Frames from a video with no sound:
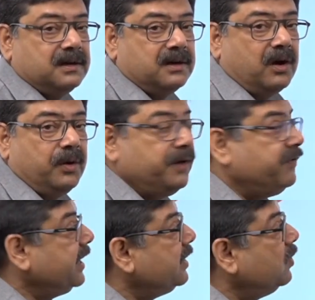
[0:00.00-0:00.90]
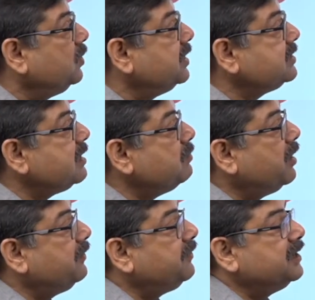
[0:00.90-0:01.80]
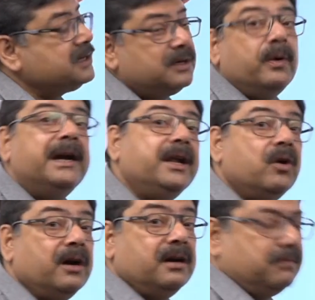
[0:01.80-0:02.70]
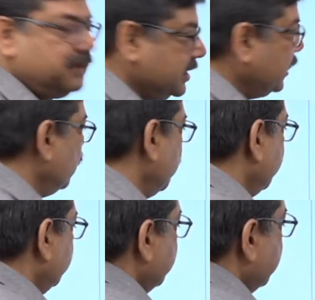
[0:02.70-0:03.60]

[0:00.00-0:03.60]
Now how do you find out the sum of first 20 odd numbers? I told you